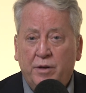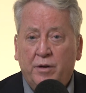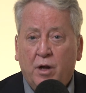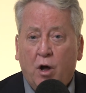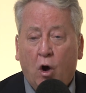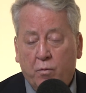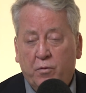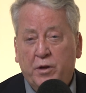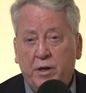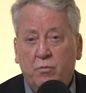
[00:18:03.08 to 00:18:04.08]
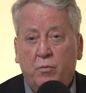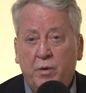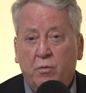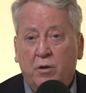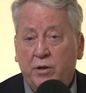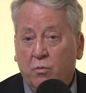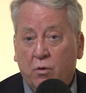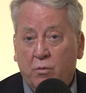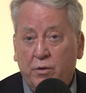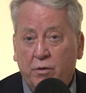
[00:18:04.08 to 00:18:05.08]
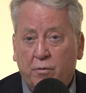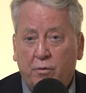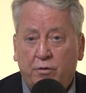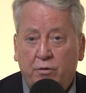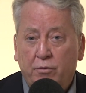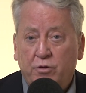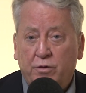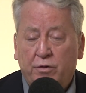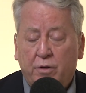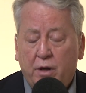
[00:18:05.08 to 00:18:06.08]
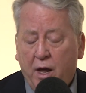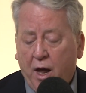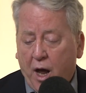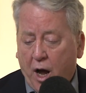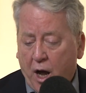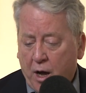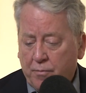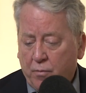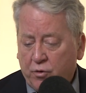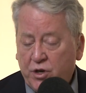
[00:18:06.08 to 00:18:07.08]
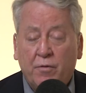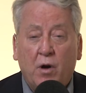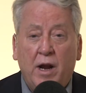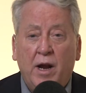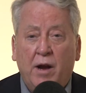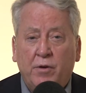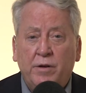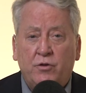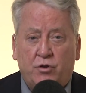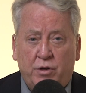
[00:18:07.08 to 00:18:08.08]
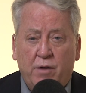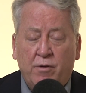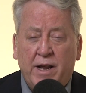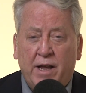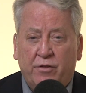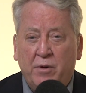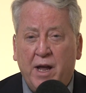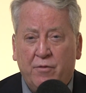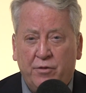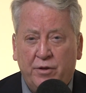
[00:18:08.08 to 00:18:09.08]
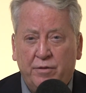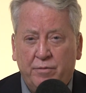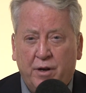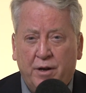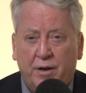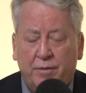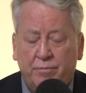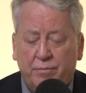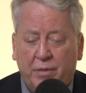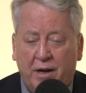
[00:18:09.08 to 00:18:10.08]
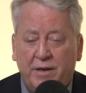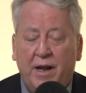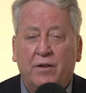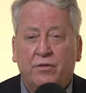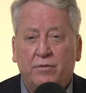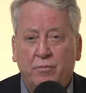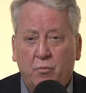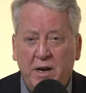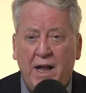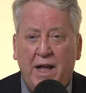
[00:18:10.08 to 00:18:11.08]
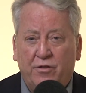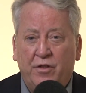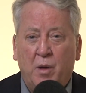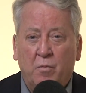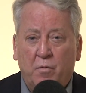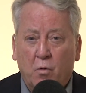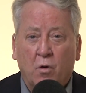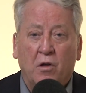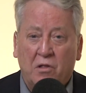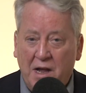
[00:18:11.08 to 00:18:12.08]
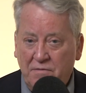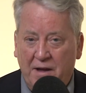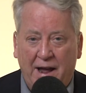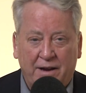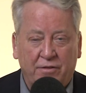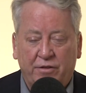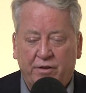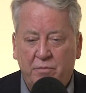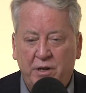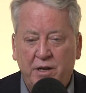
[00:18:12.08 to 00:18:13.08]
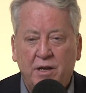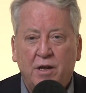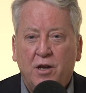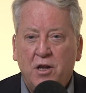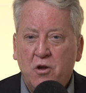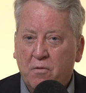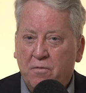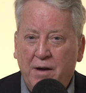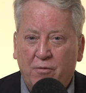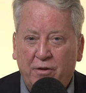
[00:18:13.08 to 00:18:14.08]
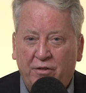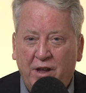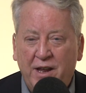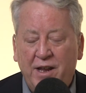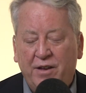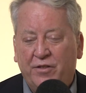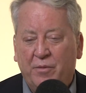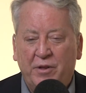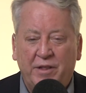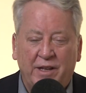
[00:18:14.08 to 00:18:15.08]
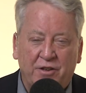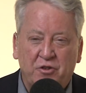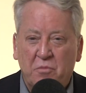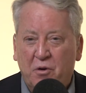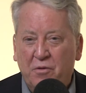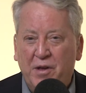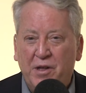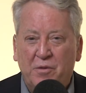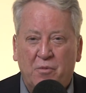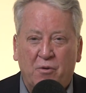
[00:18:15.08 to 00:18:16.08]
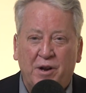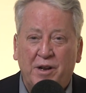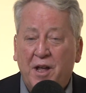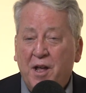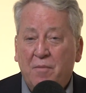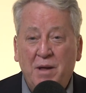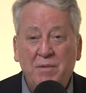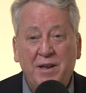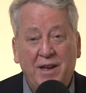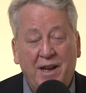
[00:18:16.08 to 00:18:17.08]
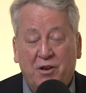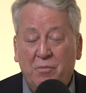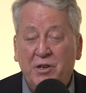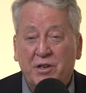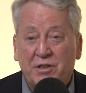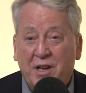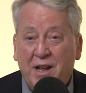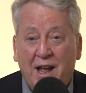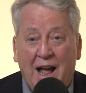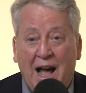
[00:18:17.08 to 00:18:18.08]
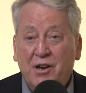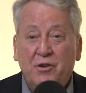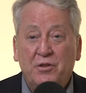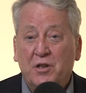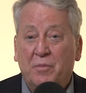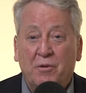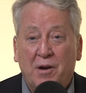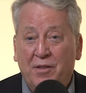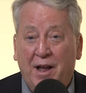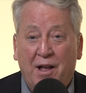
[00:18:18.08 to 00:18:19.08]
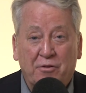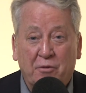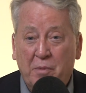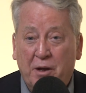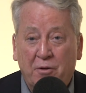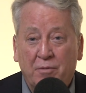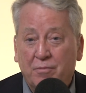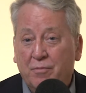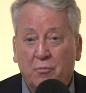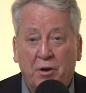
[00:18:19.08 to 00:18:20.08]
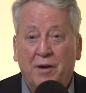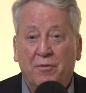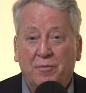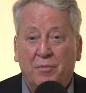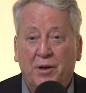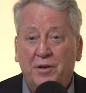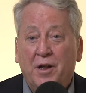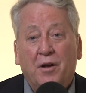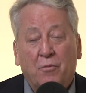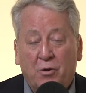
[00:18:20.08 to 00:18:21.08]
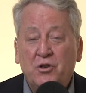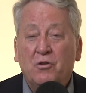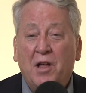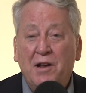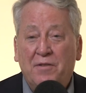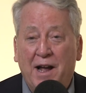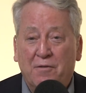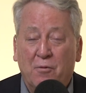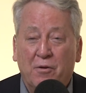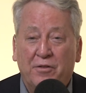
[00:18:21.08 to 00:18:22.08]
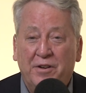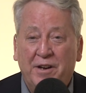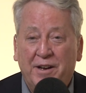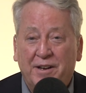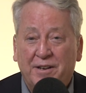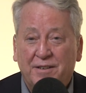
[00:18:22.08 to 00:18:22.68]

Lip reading: and hopefully will be willing to work with you for solutions. Well, Jennifer, every guest we have on the podcast, we ask them for a life hack. This could be your favorite saying, something that gets you motivated in the morning. Maybe it could be just how to do something around the house a little better, whatever. But what's your life hack for us today?